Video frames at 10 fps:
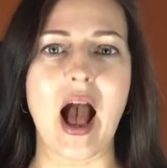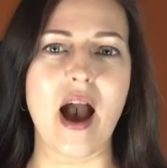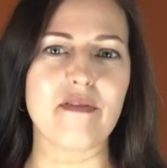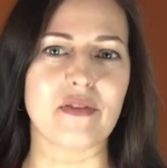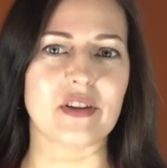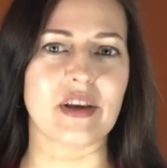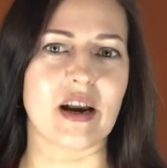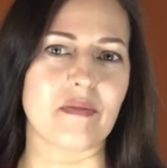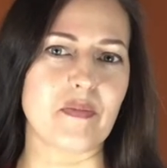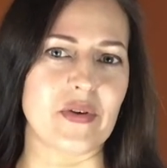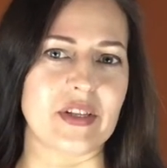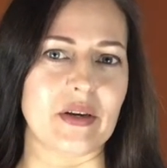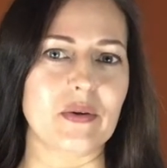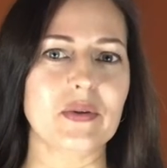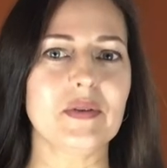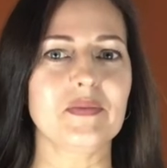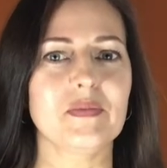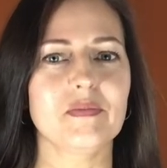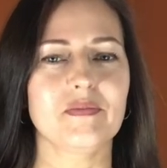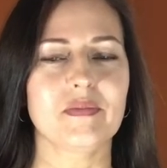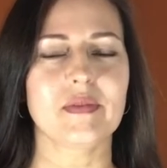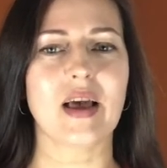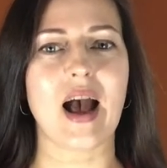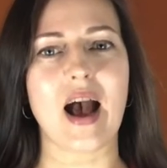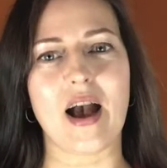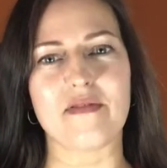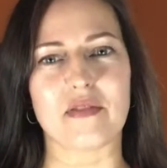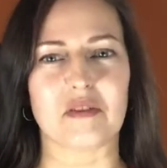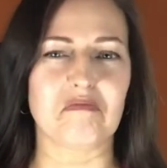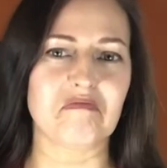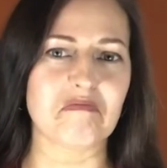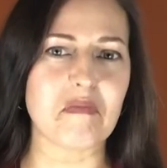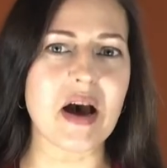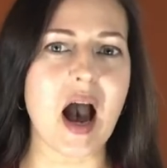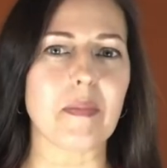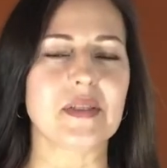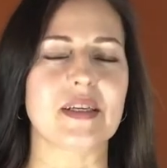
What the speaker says: I thought they are pretty good. I thought perhaps